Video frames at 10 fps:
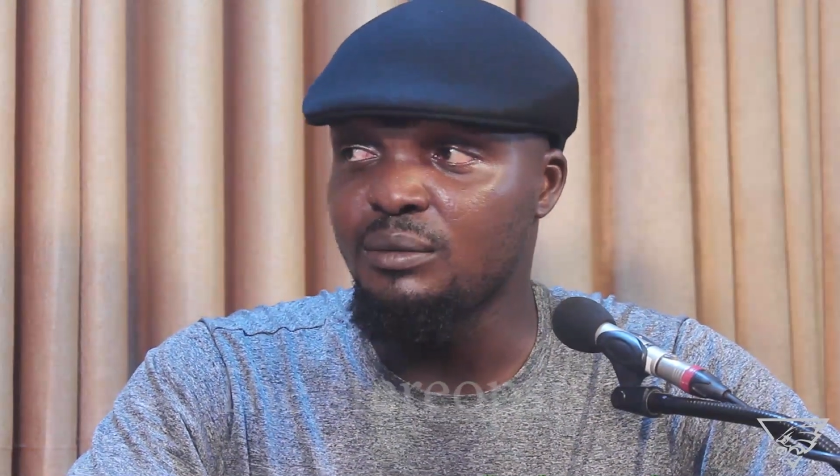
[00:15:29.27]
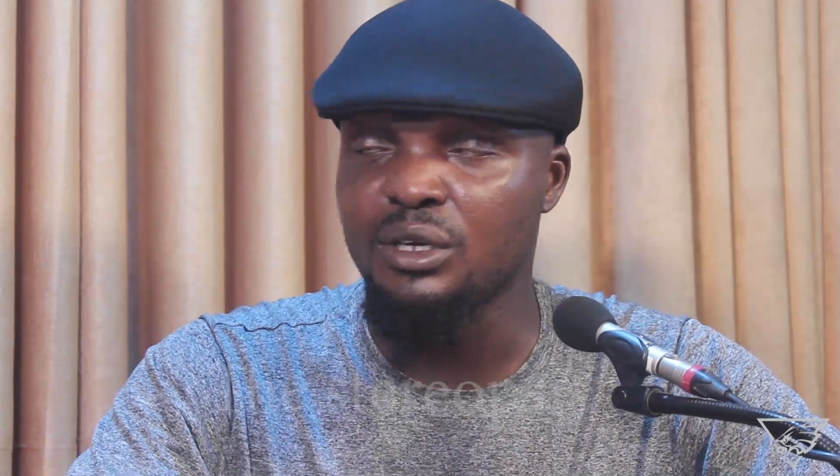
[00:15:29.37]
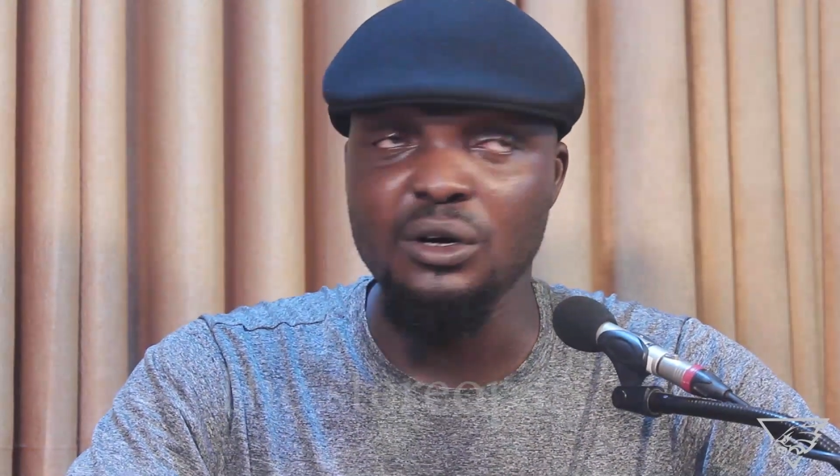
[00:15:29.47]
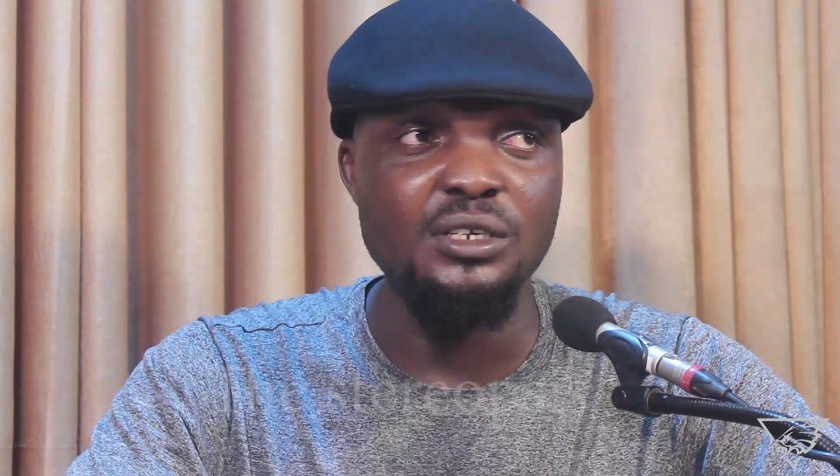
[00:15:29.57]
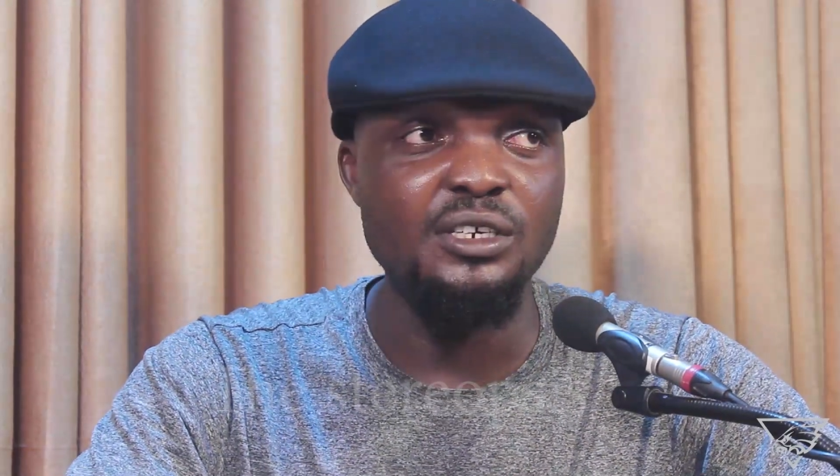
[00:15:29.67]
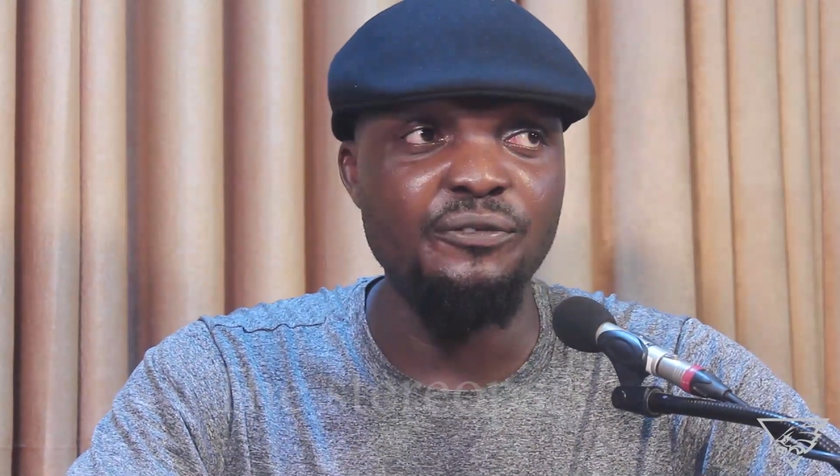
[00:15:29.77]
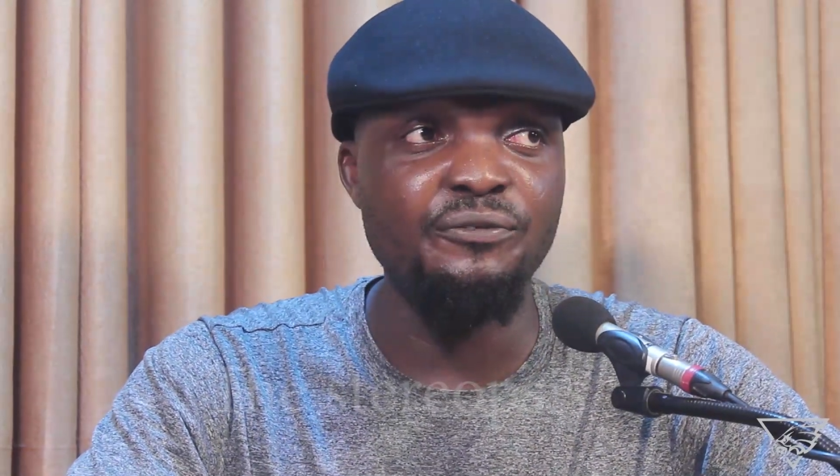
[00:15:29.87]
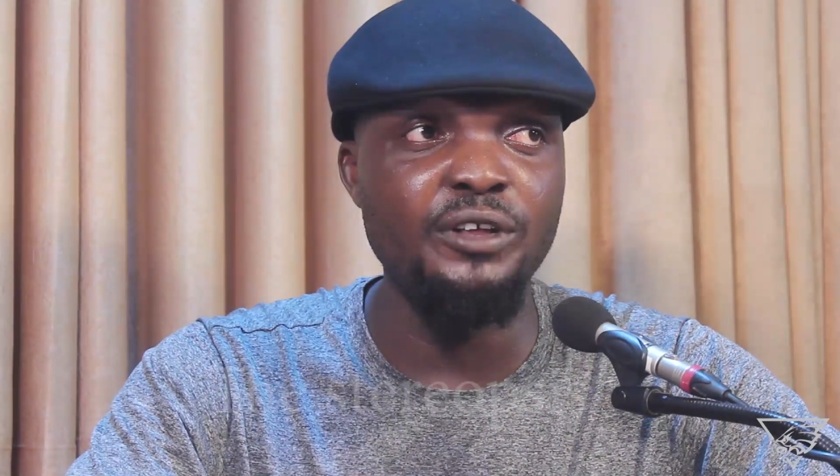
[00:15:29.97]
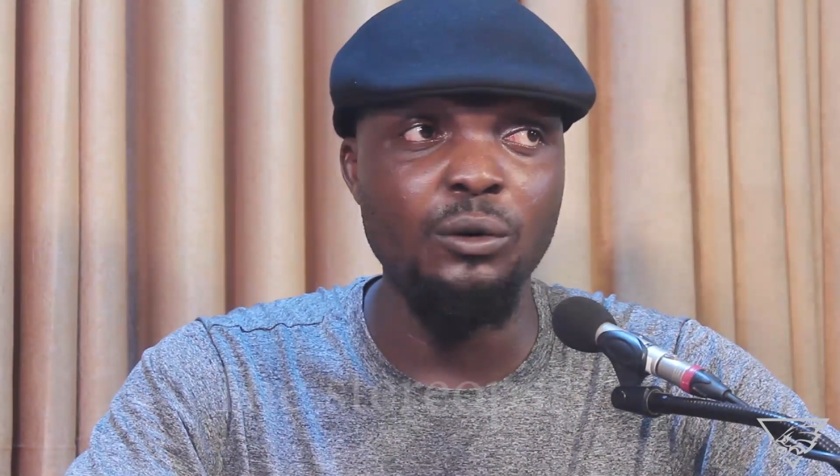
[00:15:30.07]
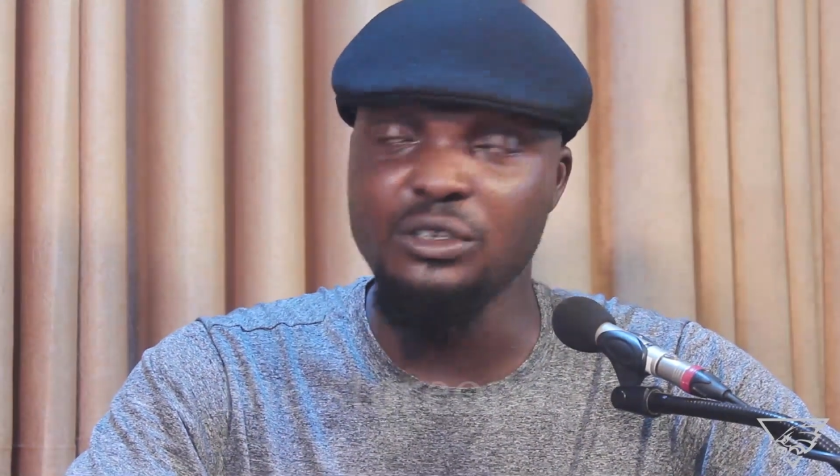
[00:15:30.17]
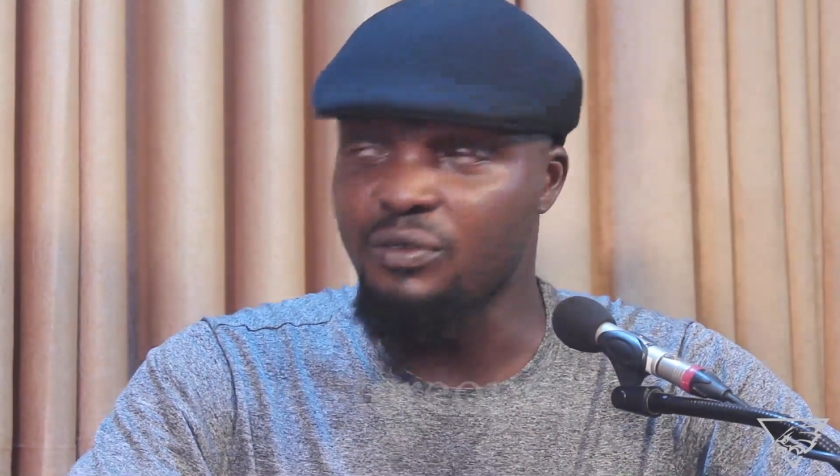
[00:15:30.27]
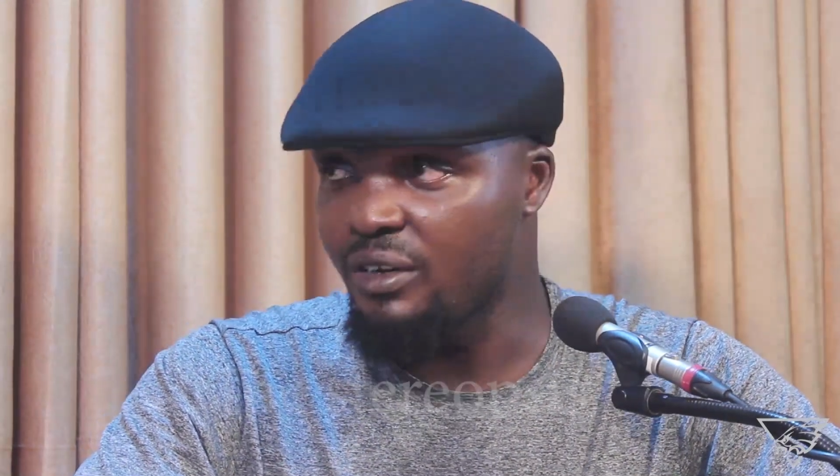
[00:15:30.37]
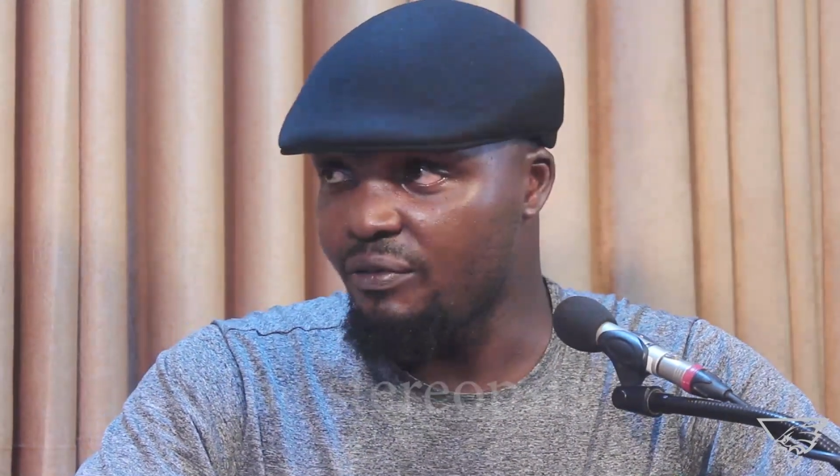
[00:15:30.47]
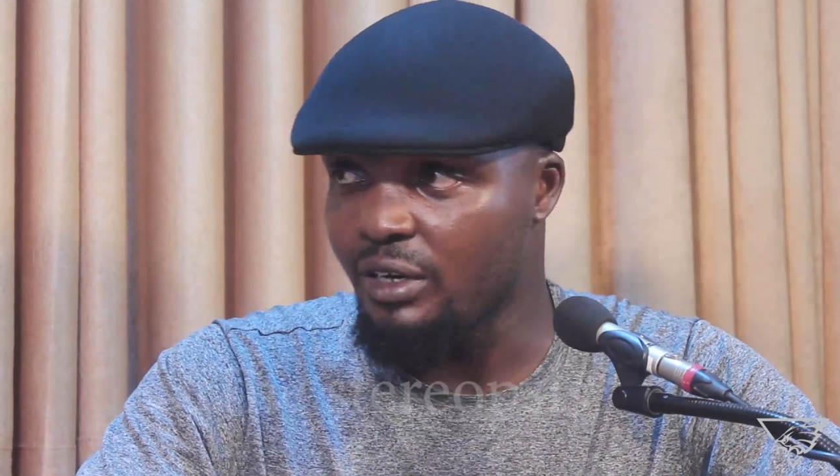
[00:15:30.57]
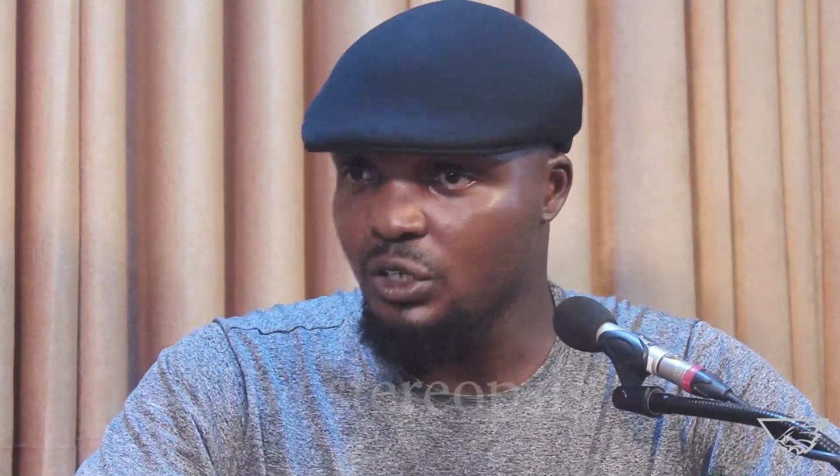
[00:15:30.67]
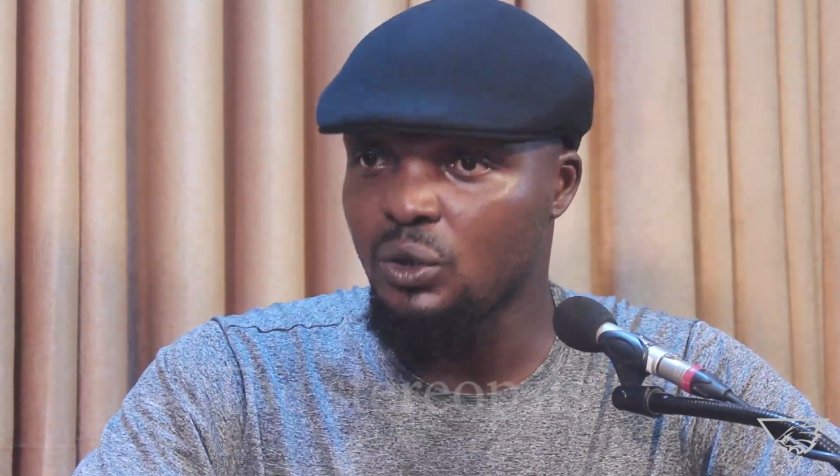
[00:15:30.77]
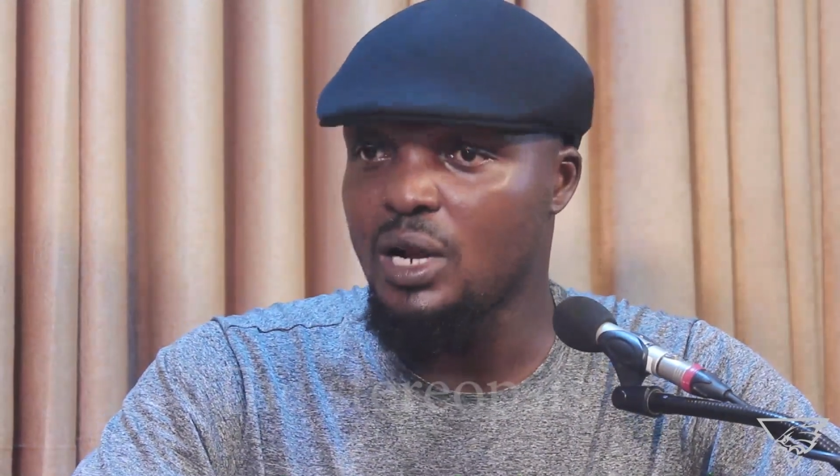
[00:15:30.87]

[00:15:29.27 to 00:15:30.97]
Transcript: because if there was verification,